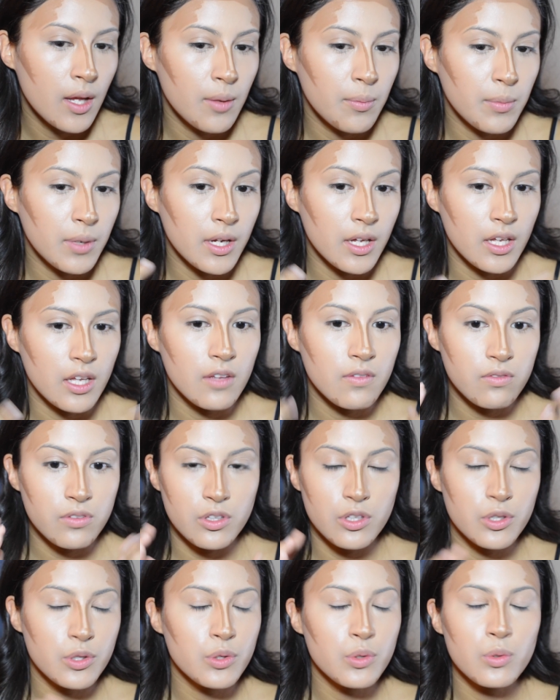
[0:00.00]
But if
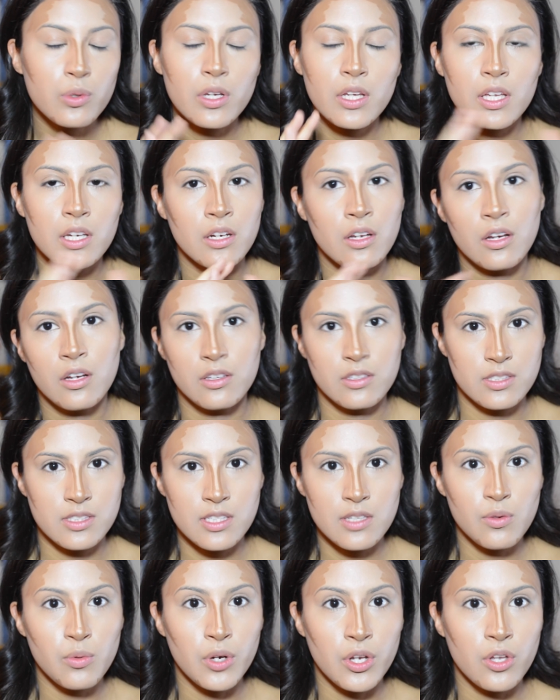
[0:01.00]
you cannot
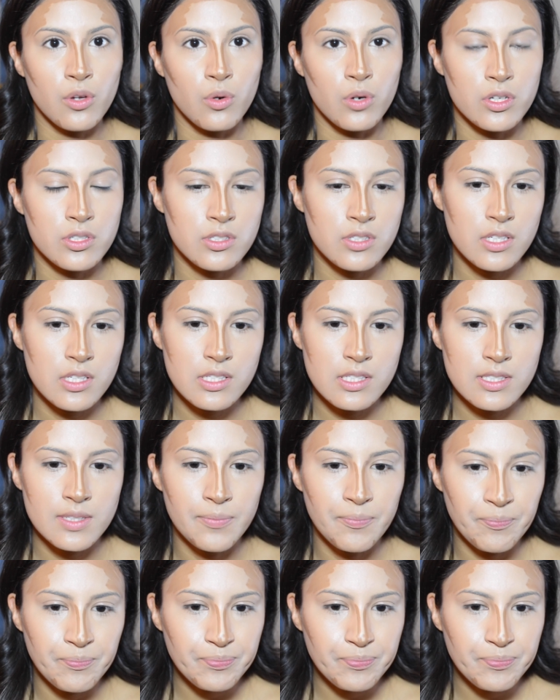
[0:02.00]
see where yours is,